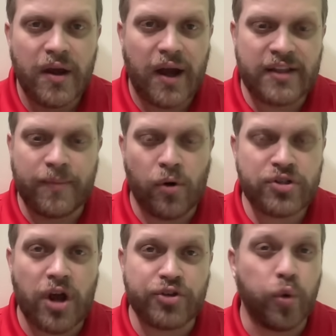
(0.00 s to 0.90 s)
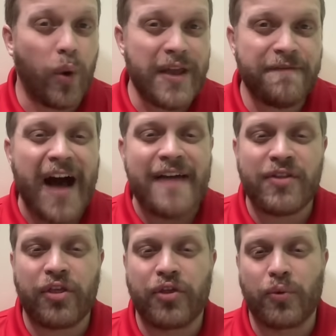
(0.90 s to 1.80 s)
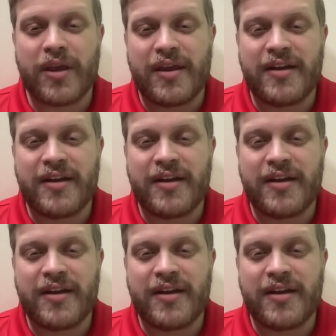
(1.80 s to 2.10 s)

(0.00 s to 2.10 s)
Deboer's gone 25-3